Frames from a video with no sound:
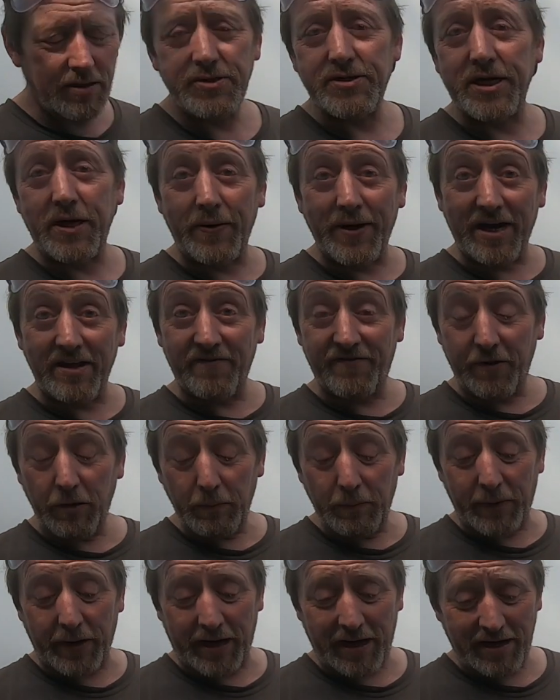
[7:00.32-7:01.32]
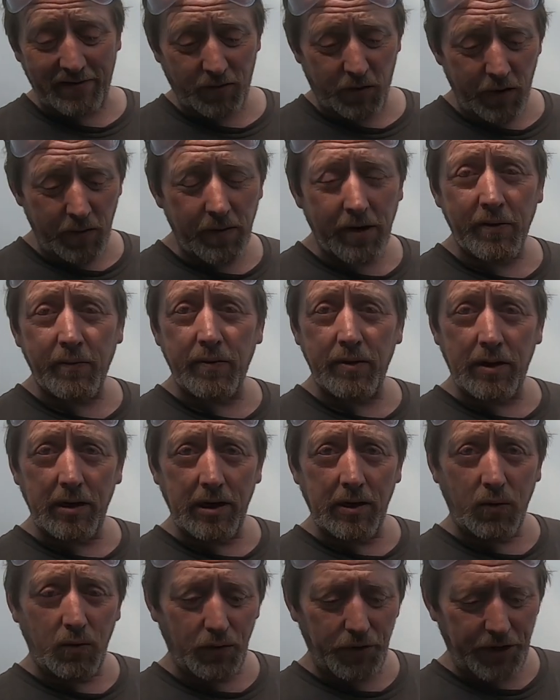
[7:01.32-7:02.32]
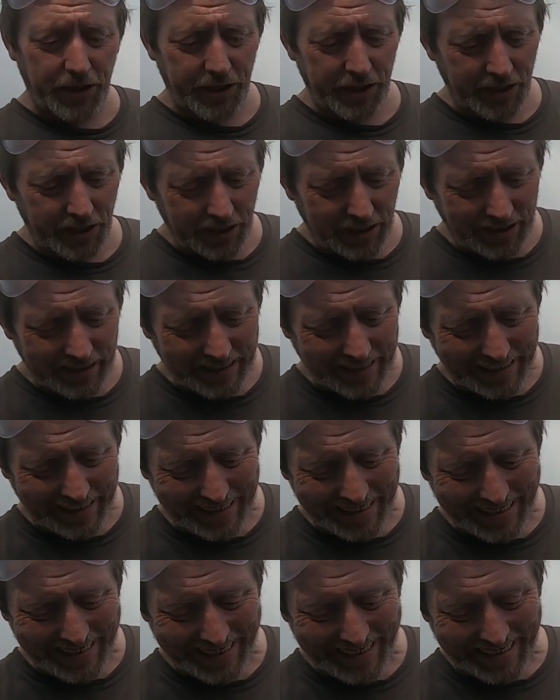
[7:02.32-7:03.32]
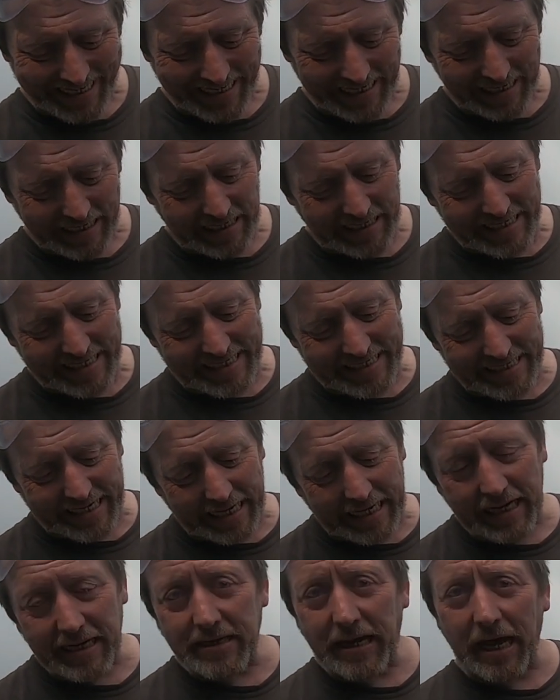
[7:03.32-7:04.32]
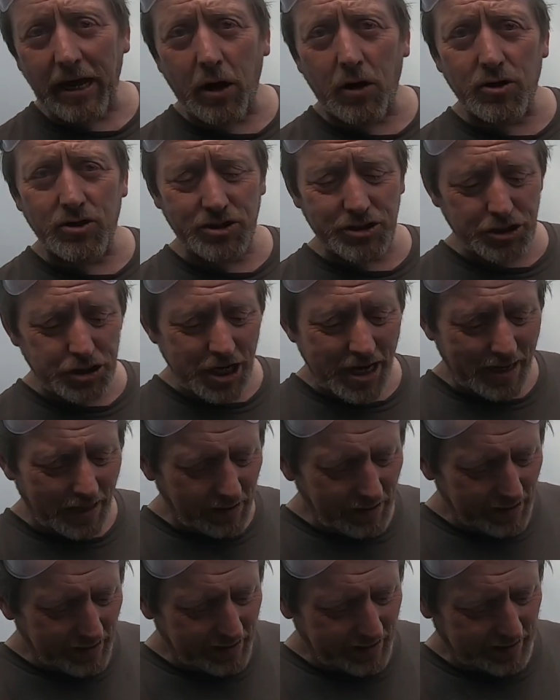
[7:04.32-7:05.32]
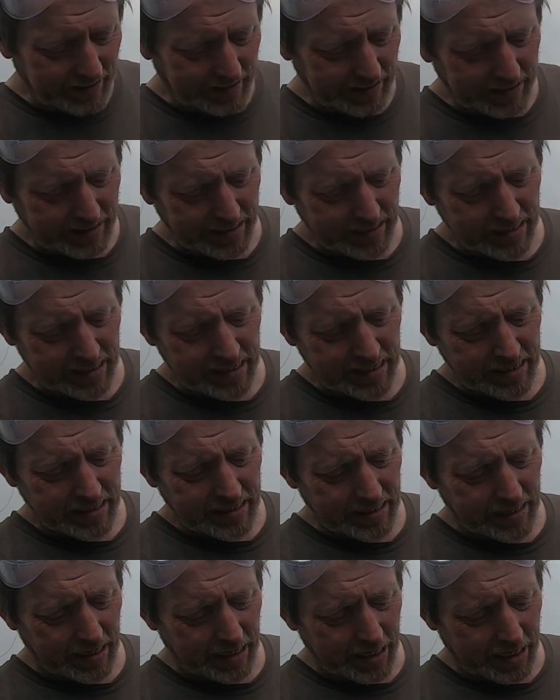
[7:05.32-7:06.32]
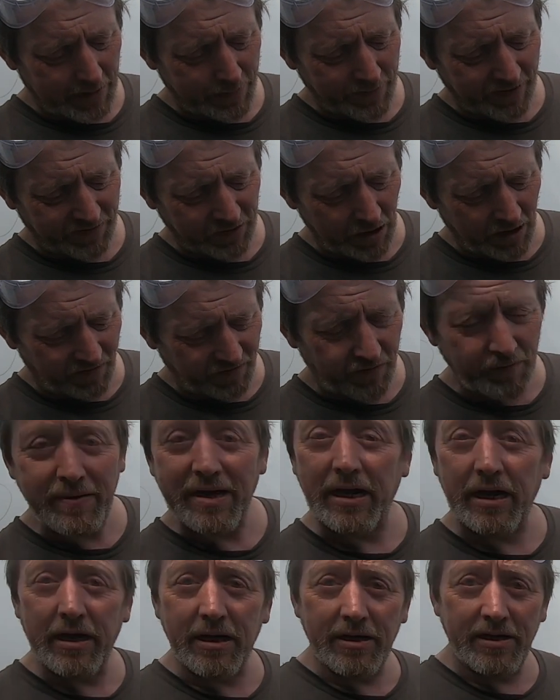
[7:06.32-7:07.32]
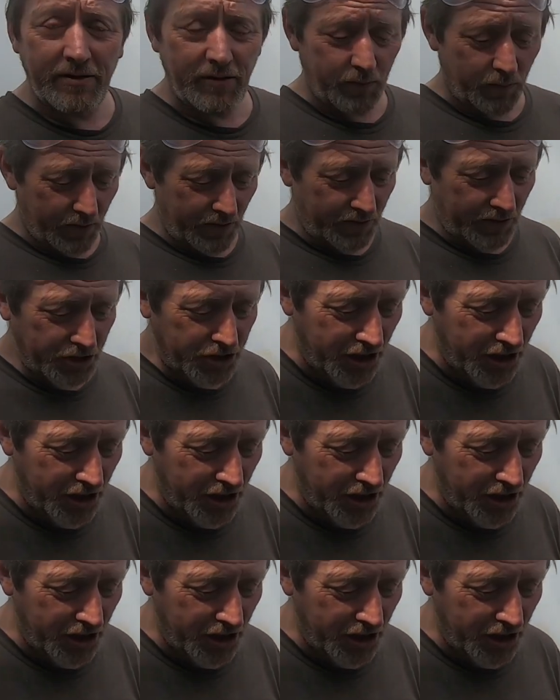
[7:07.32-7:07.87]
so now I get the fun part of going around with the old sticky deox gel. If you're not familiar with the